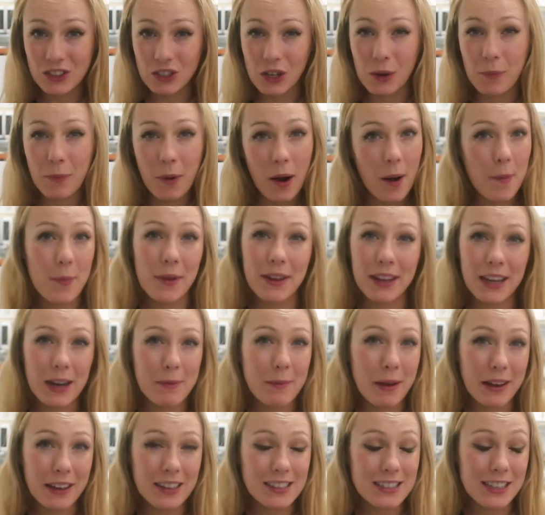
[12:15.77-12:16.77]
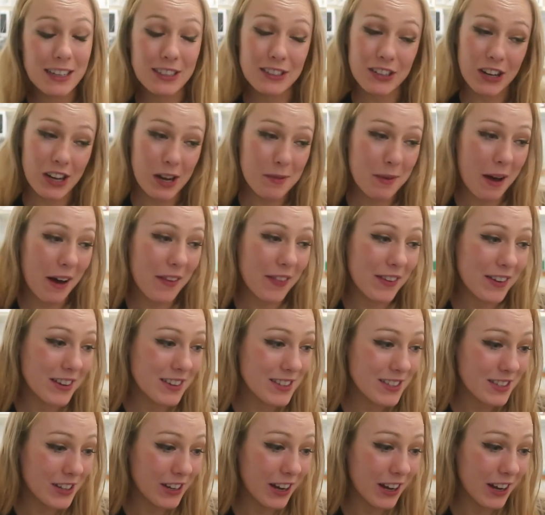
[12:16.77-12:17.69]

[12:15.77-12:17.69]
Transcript: So I'm probably gonna make a TikTok about this.